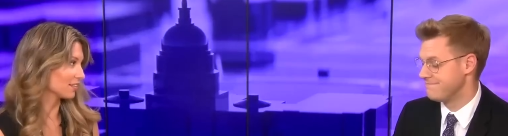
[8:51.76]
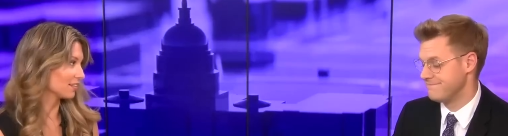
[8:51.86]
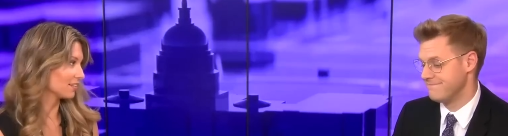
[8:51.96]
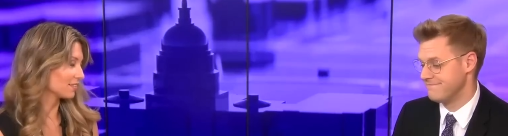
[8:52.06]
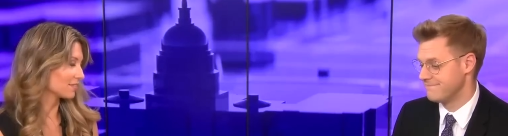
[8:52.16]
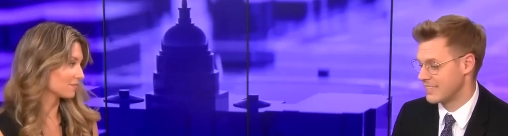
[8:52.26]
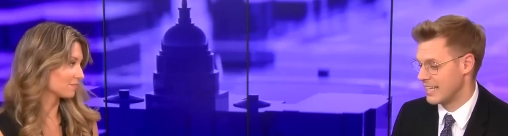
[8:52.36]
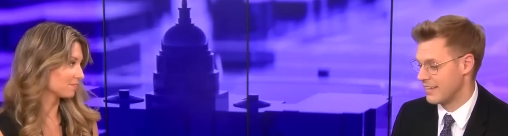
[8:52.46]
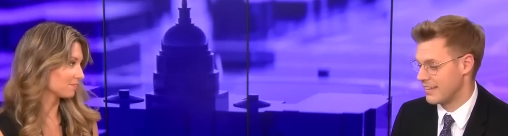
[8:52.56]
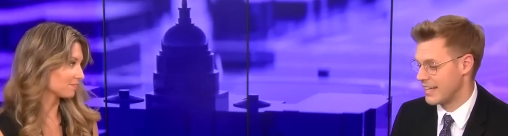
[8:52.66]
Speaker 1: Mm,
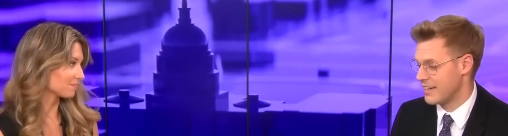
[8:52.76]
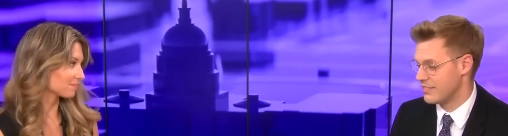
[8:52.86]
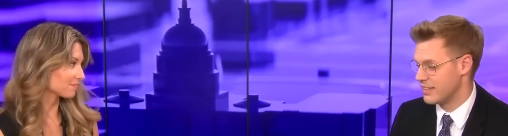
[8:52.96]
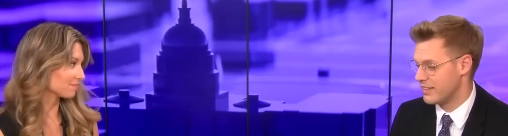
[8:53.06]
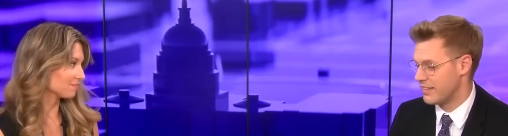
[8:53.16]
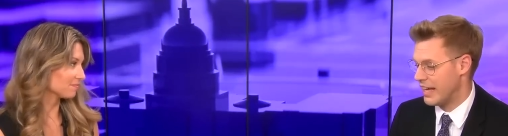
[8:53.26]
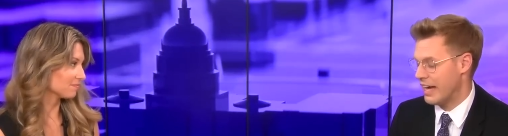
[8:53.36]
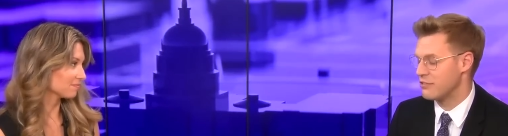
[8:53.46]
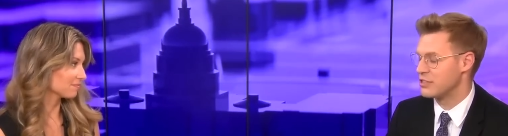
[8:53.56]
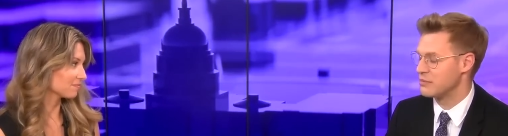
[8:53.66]
yeah, they have uh, they
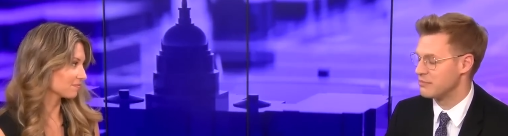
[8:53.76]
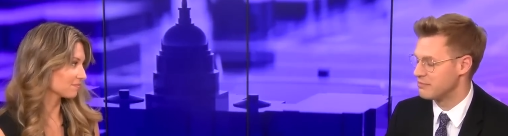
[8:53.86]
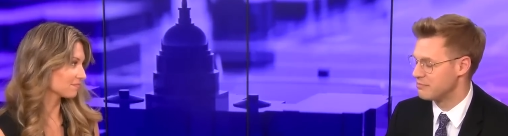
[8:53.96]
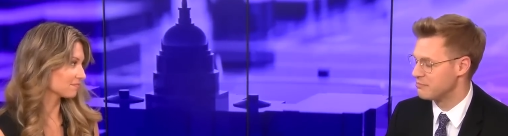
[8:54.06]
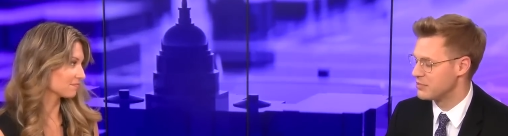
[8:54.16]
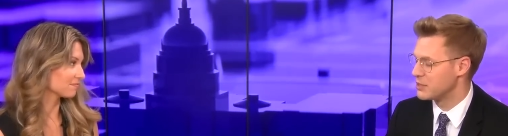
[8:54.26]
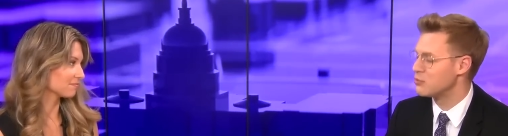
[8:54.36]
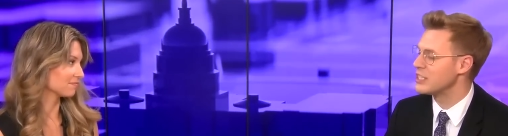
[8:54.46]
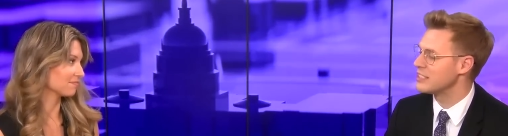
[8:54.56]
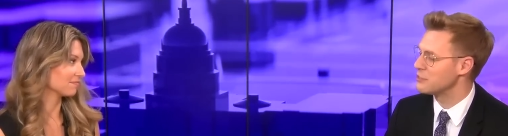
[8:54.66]
have some some
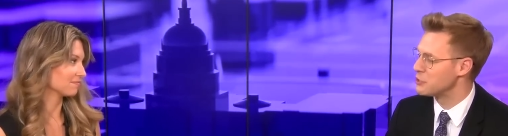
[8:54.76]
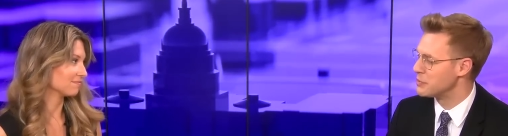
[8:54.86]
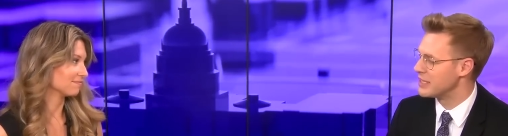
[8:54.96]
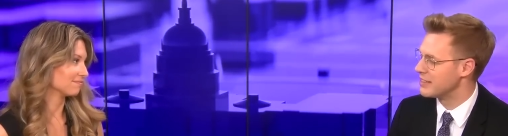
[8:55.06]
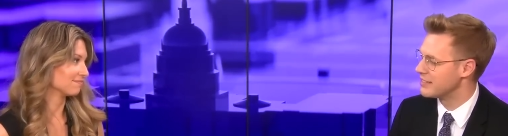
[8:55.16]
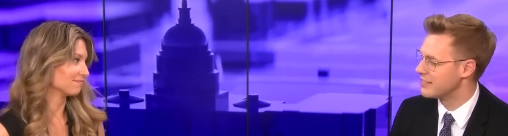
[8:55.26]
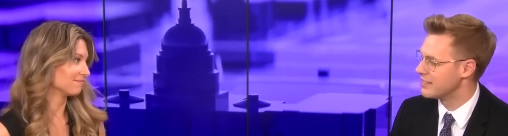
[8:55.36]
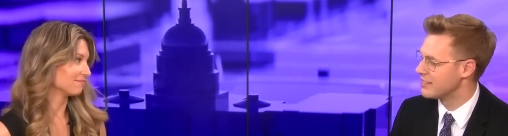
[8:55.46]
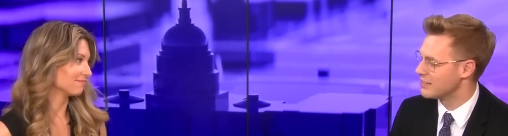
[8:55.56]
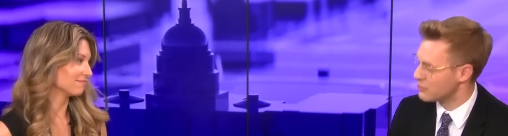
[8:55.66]
reason to be
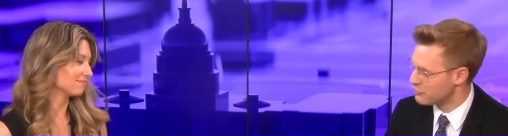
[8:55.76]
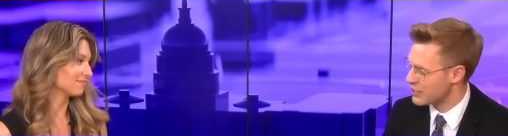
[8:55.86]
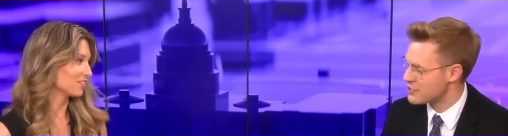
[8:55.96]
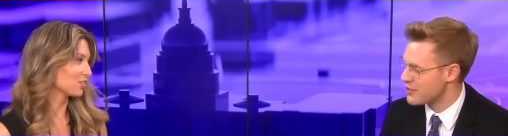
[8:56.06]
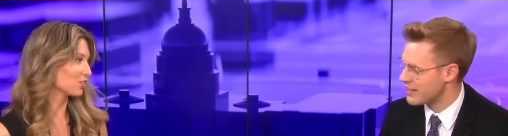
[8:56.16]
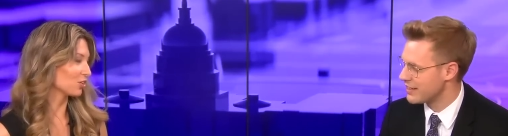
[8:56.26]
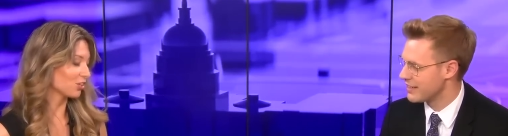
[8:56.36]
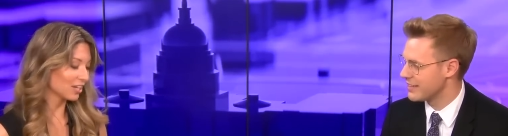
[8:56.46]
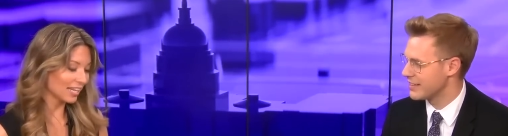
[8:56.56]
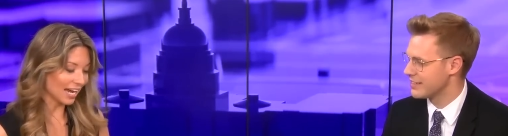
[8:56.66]
a little frustrated.
Speaker 2: They're
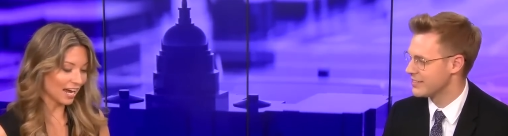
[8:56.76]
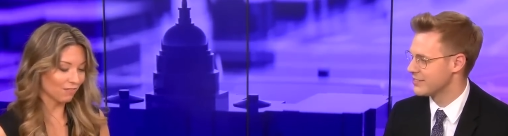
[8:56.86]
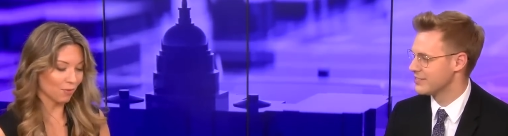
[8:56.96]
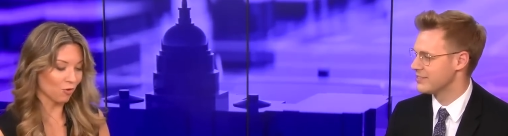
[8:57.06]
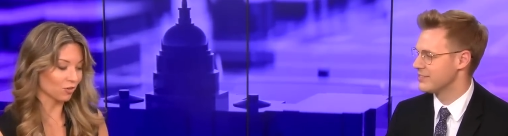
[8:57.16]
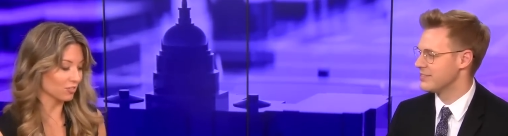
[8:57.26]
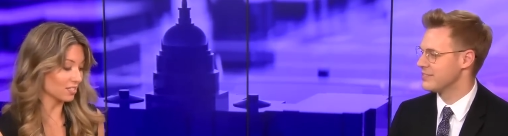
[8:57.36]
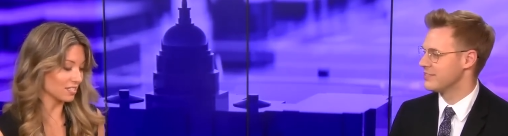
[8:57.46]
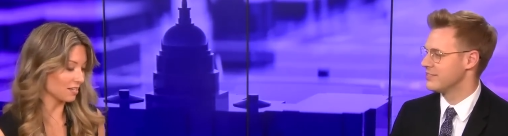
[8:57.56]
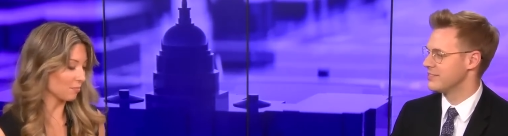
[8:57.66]
learning that having morals
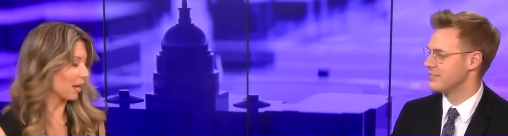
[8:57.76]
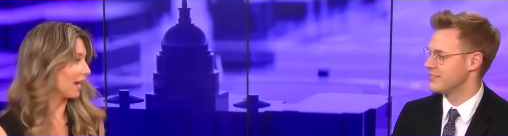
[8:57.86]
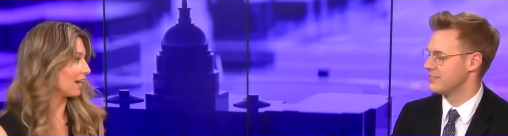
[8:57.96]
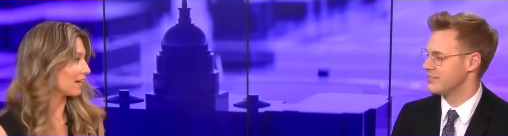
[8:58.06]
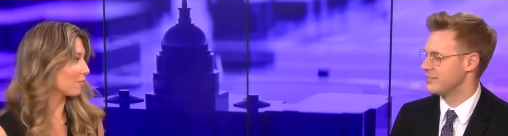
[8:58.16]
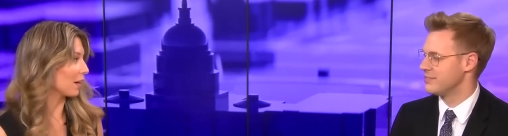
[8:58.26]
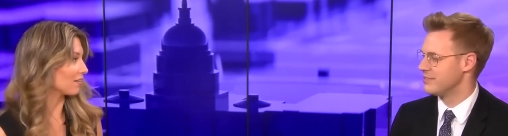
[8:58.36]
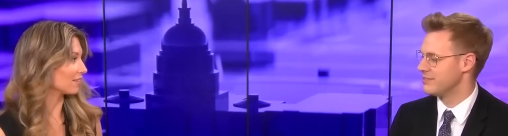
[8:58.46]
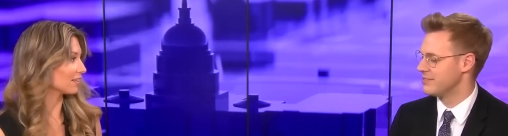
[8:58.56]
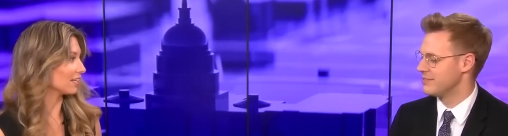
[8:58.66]
doesn't pay,
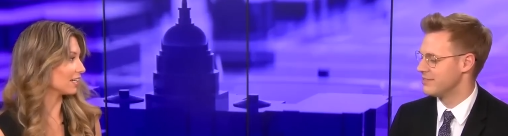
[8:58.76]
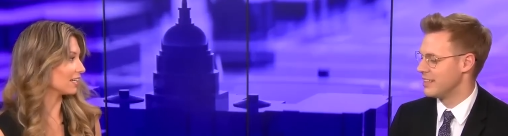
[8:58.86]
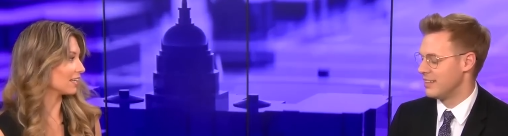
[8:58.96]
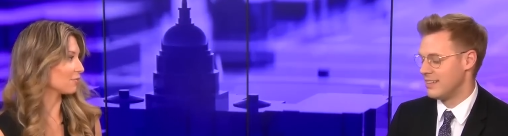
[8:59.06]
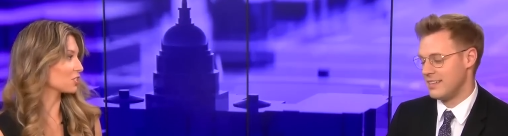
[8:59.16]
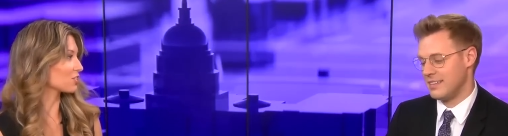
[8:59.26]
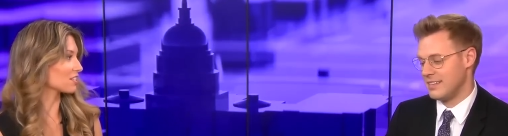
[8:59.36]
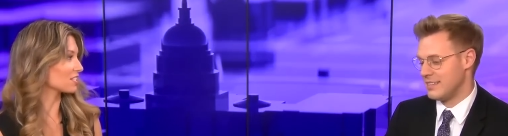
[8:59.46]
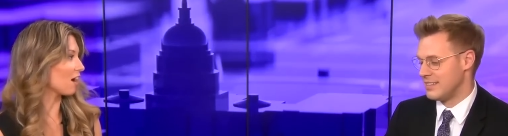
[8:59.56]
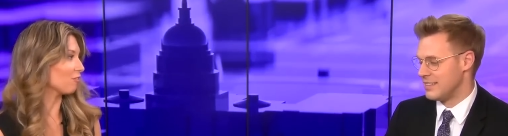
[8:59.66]
apparently, which is
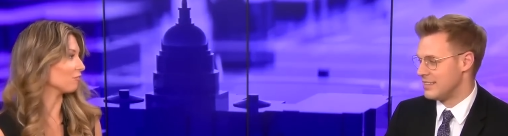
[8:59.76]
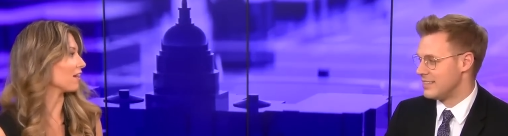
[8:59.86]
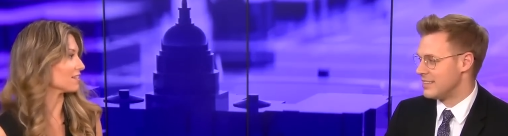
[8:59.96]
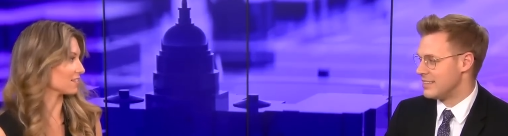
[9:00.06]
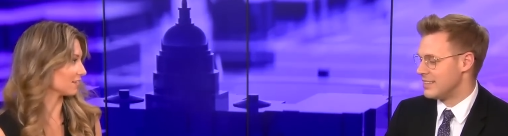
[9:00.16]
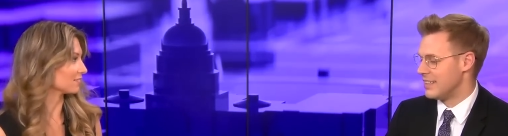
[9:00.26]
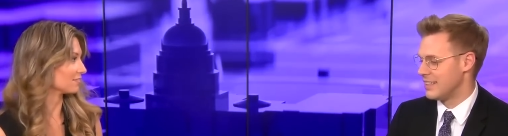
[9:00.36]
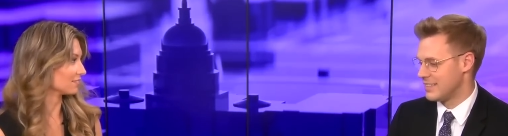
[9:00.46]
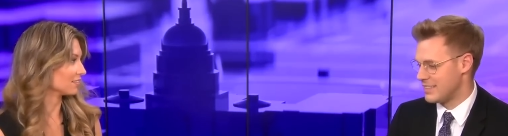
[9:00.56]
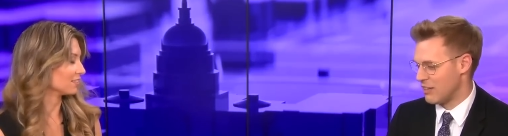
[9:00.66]
a tough lesson.
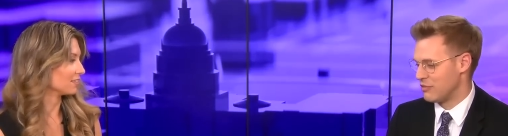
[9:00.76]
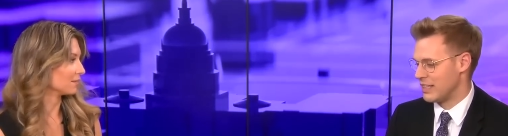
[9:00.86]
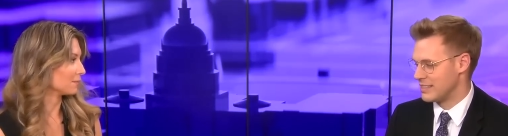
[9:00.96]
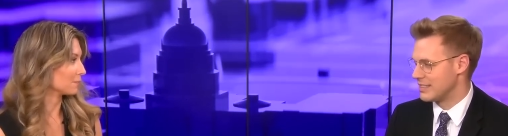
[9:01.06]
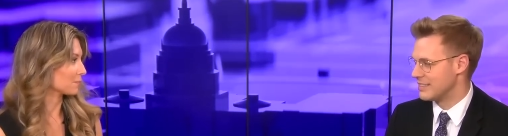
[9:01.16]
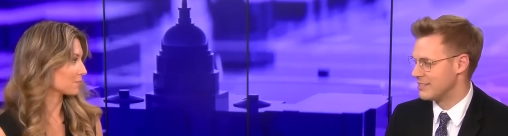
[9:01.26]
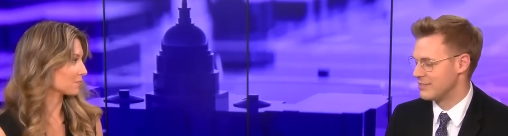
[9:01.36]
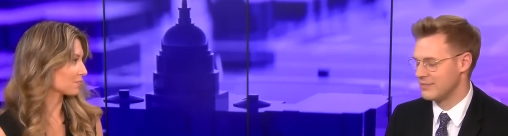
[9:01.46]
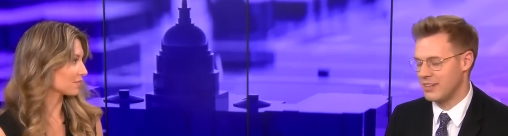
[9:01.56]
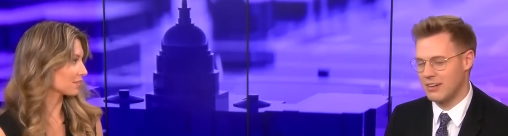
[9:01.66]
Speaker 1: Tough lesson.
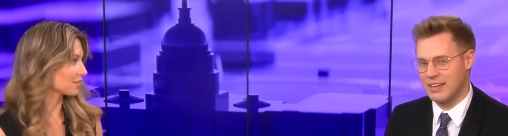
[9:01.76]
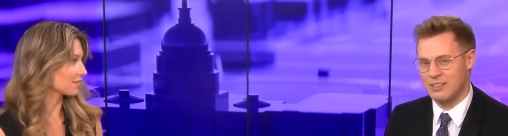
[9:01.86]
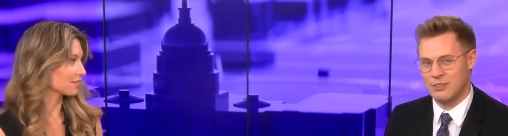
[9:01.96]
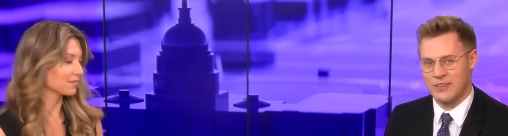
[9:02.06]
All got to learn